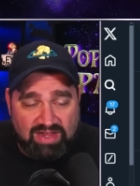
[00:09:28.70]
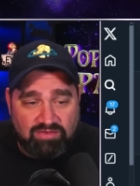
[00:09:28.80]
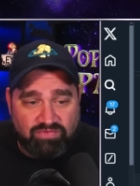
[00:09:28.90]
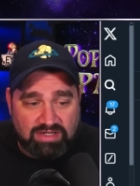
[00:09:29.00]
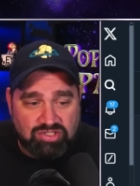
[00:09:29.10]

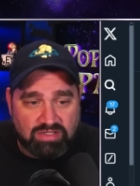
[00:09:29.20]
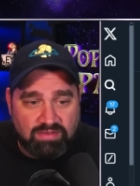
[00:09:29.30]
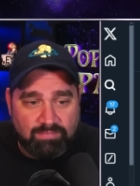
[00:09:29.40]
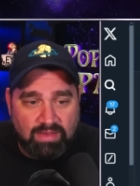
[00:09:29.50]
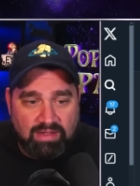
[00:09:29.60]
fan
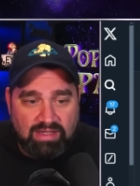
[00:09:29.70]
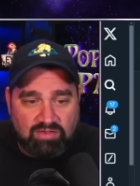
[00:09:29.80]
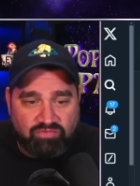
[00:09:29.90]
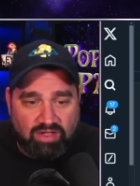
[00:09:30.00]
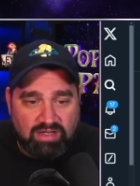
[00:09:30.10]
fiction,
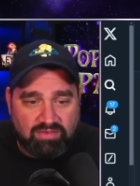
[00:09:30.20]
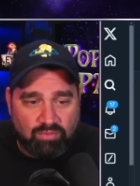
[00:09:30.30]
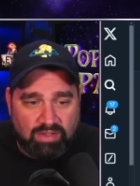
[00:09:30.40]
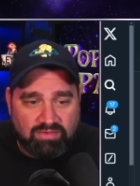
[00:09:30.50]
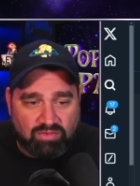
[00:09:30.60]
as fun as
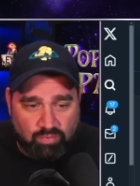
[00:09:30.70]
it was